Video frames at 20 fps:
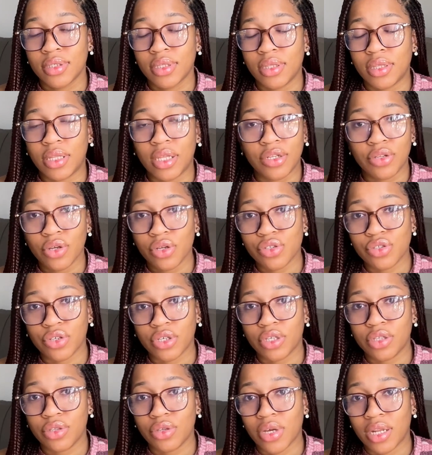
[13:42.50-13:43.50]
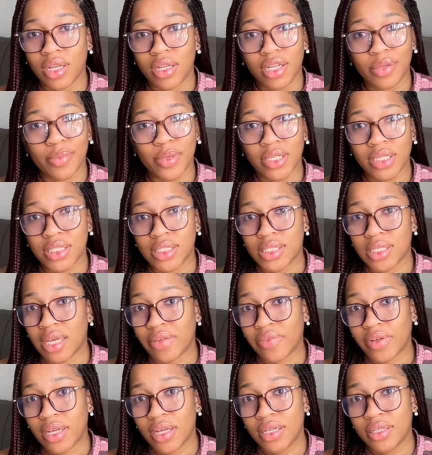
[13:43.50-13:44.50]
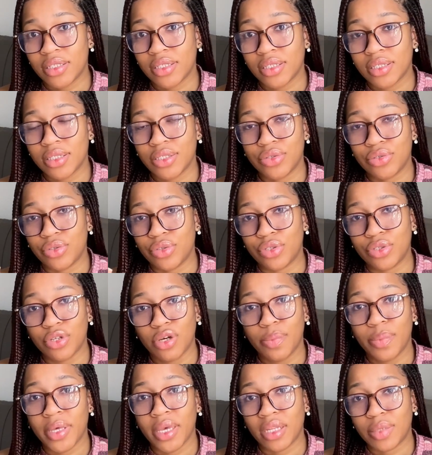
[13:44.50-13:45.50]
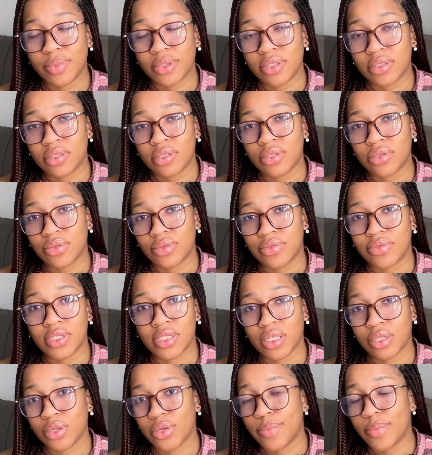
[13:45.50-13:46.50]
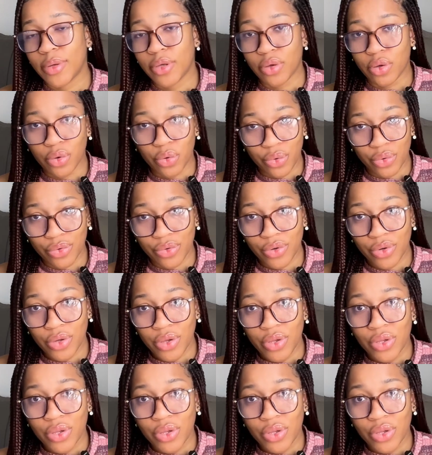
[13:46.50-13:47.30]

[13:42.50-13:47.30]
They're not joining you and anybody together. You did not pay anybody's school fees, they did not pay your own.